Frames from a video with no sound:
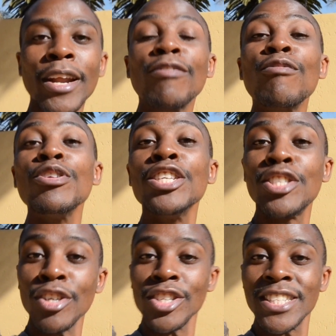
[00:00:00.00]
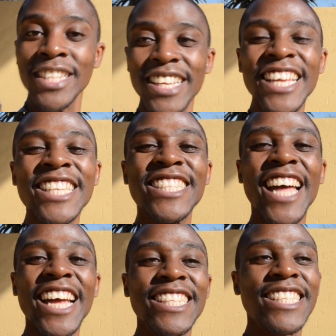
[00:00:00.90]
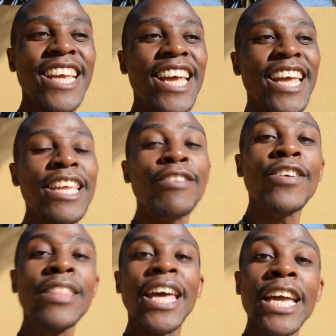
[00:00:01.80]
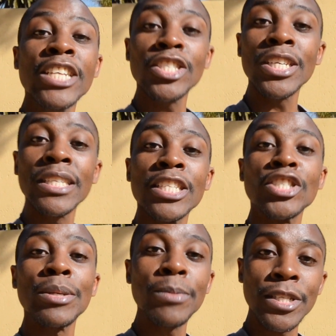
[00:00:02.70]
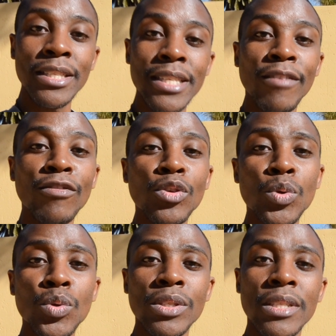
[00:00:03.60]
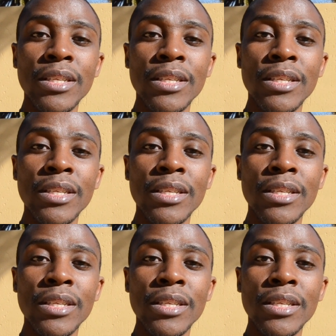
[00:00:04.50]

I've researched is that even the ancient Egyptians have used